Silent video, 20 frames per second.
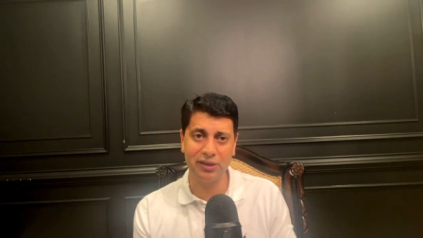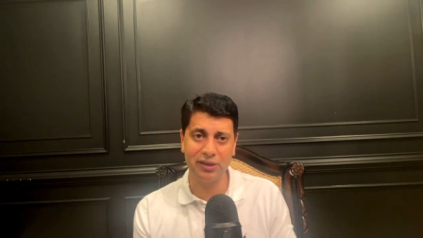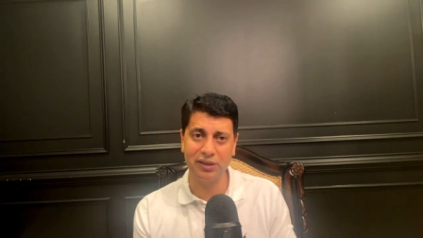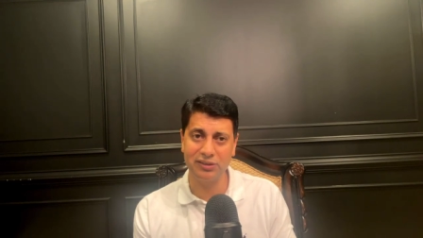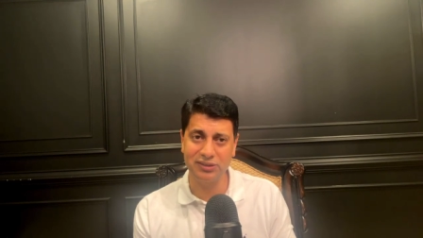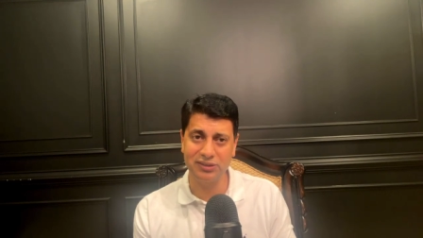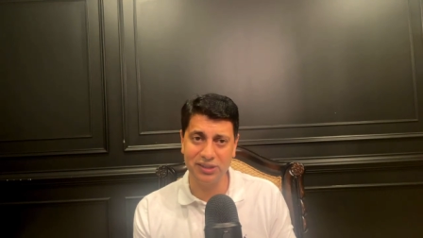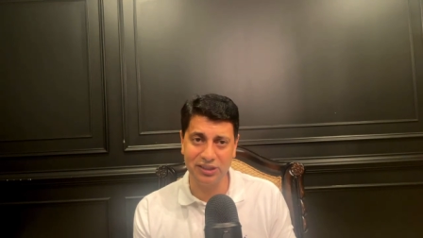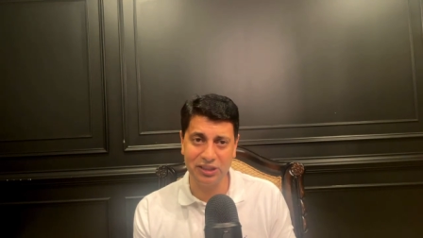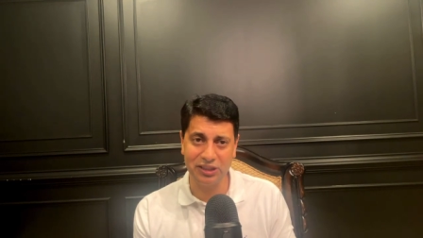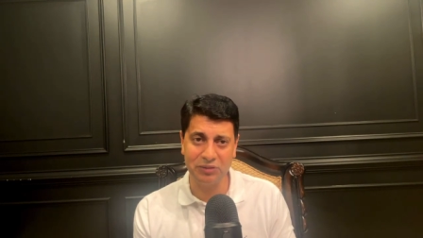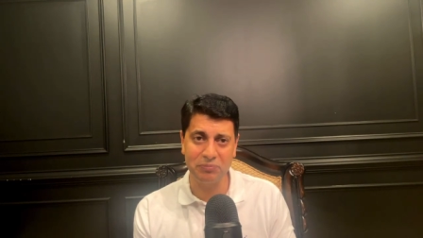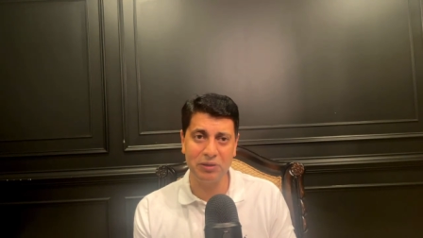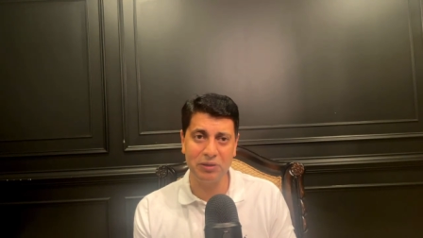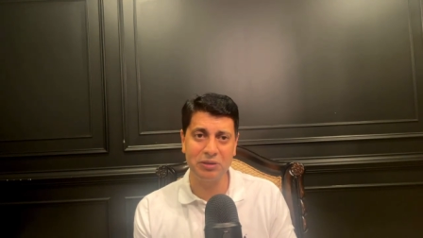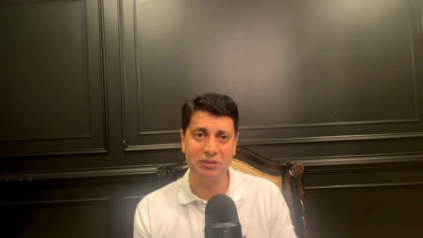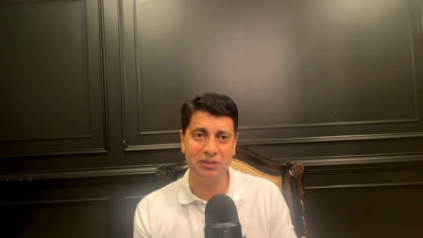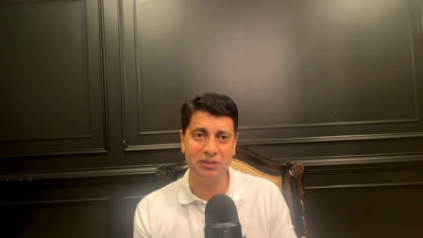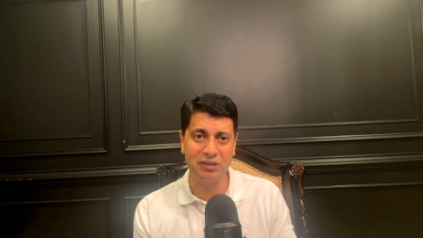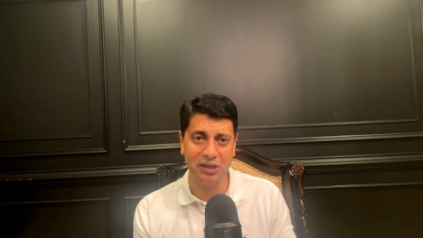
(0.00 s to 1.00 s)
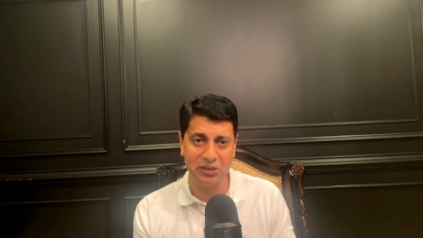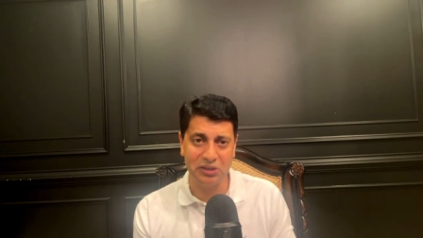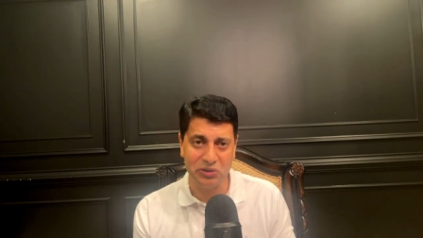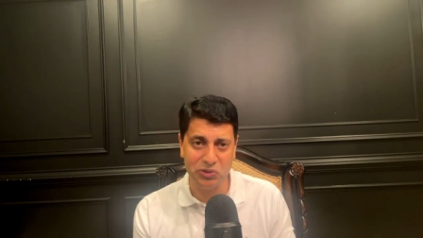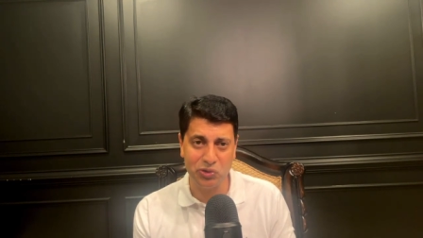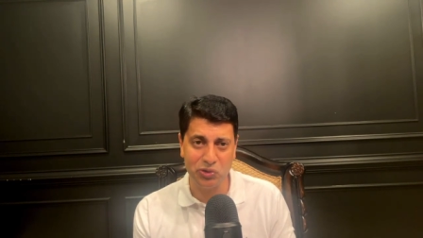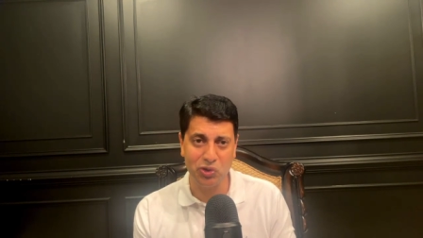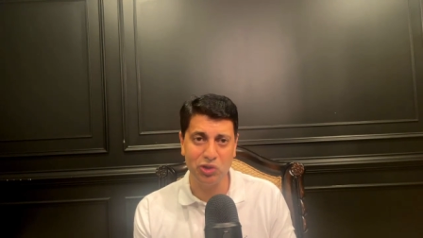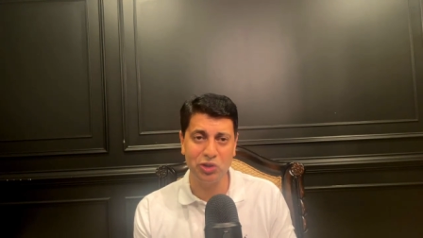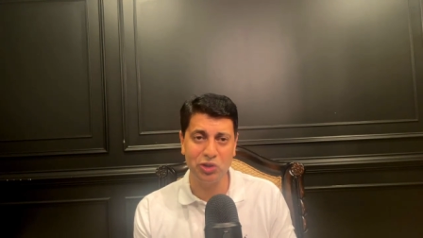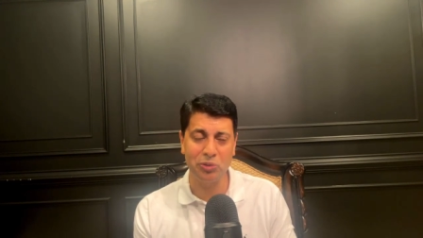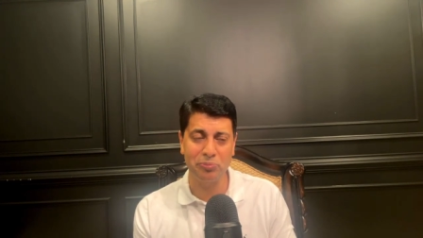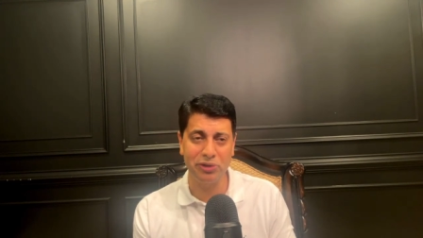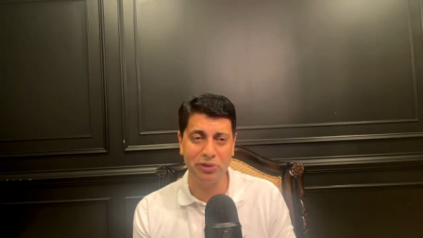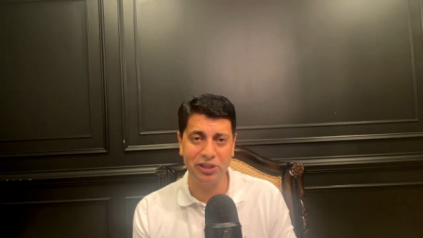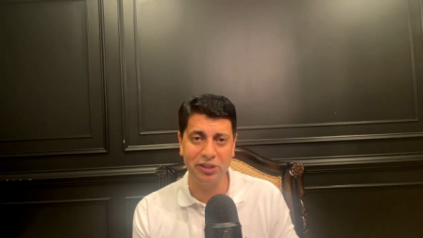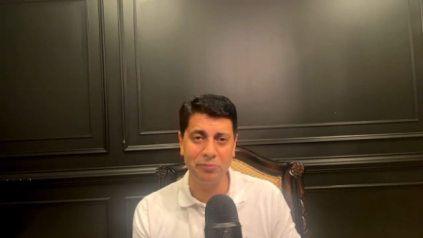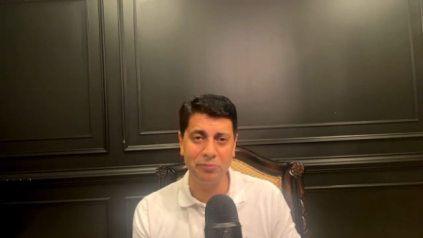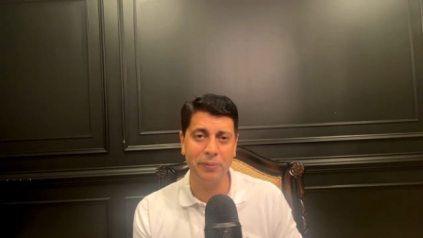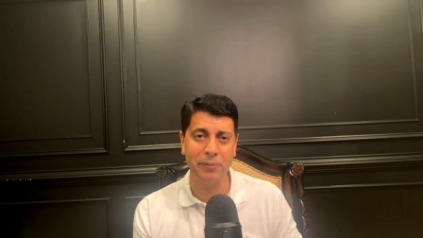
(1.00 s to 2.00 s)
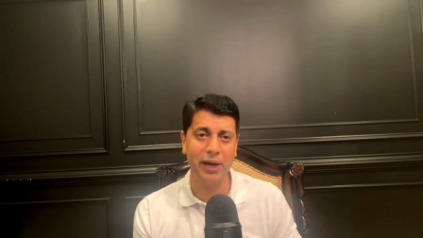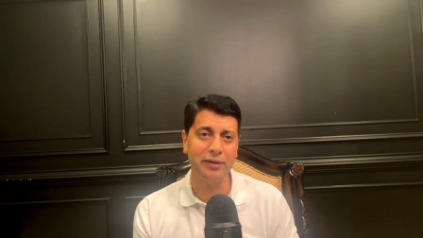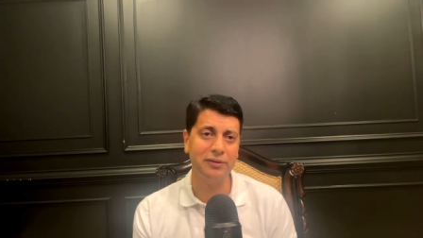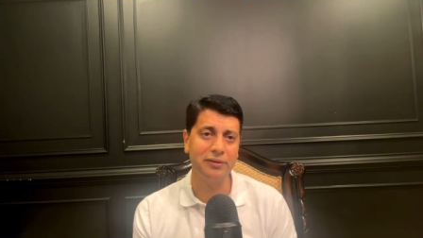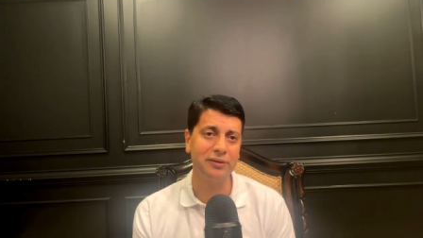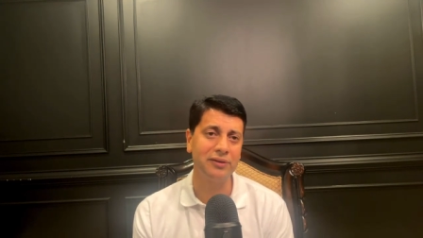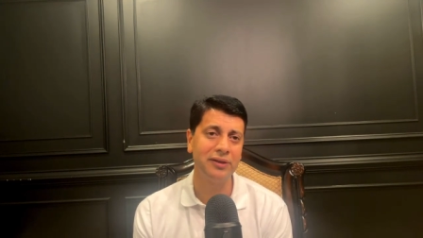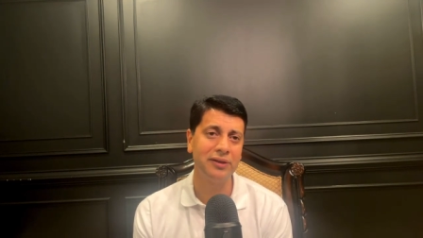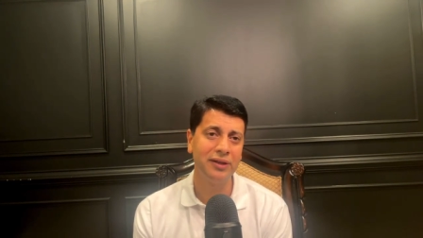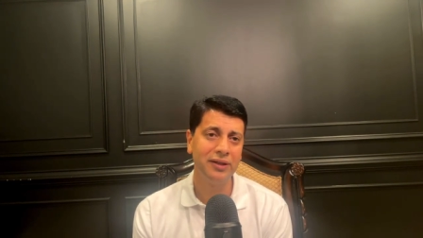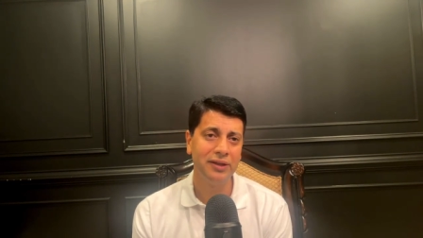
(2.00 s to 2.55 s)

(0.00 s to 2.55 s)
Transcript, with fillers: it is nothing but controlling a breathing pattern.